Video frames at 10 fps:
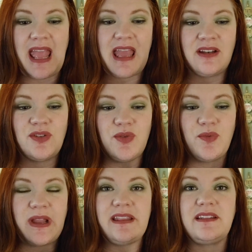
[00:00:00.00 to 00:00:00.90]
and the
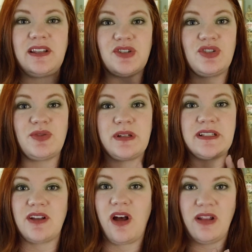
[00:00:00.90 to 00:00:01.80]
way that their
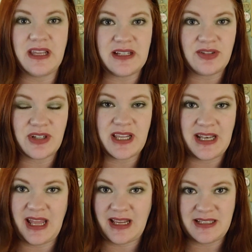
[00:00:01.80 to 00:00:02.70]
stories all
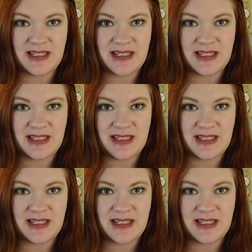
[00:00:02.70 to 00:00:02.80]
interconnect